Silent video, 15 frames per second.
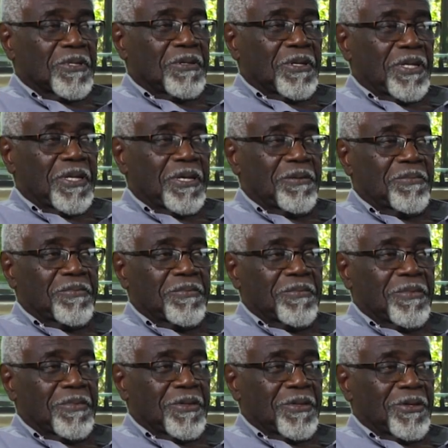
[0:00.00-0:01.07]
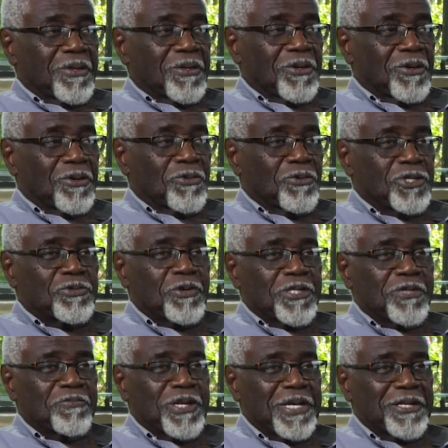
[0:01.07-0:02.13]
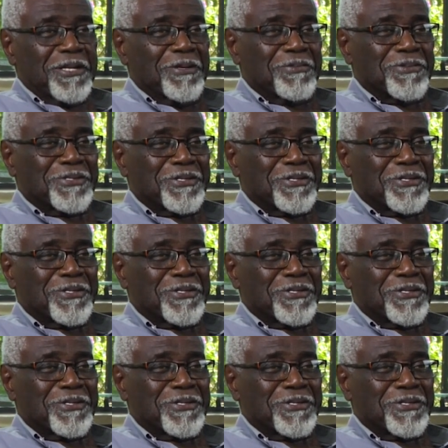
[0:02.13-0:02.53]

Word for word: And him, Which one of my names?